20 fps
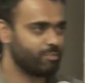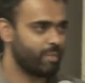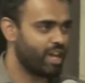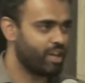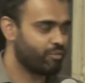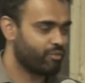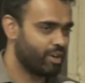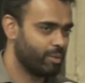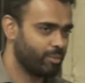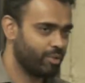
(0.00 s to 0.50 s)

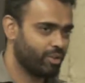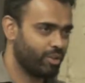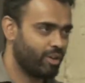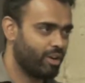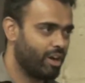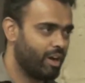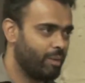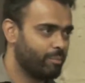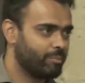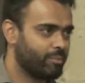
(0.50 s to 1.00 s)
mainframe.
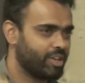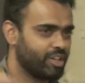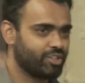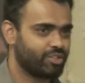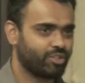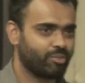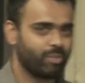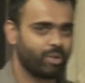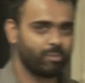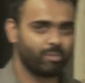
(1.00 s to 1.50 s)
I'm pretty
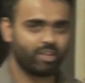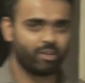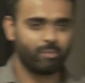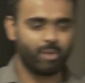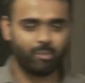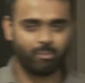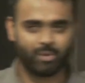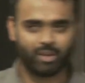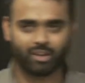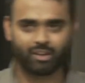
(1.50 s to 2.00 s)
sure people
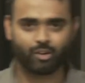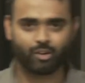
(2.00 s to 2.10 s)
remember